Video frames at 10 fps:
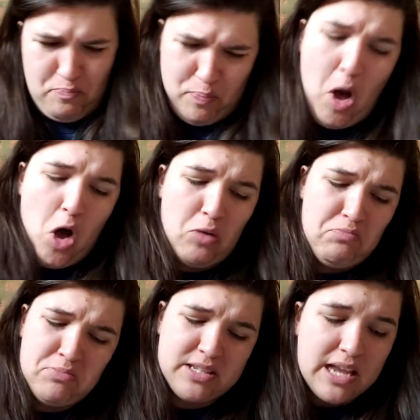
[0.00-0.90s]

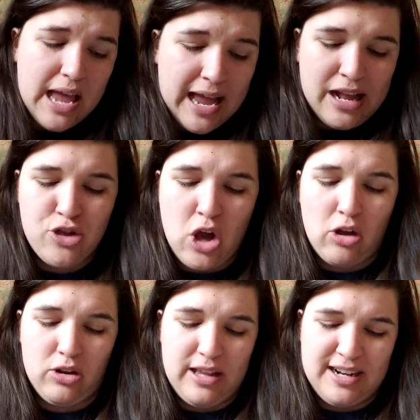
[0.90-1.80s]
bombs?" He
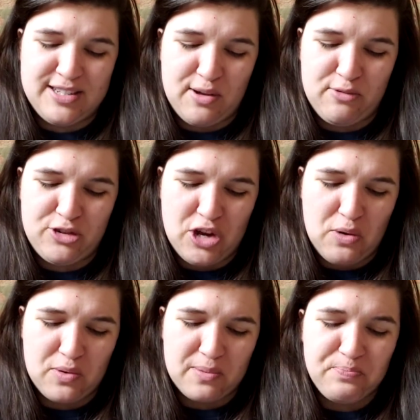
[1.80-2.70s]
chuckled at his own
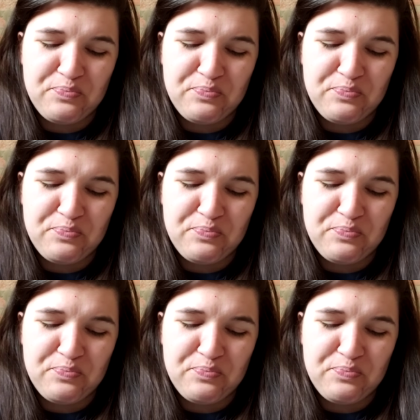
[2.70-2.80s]
joke.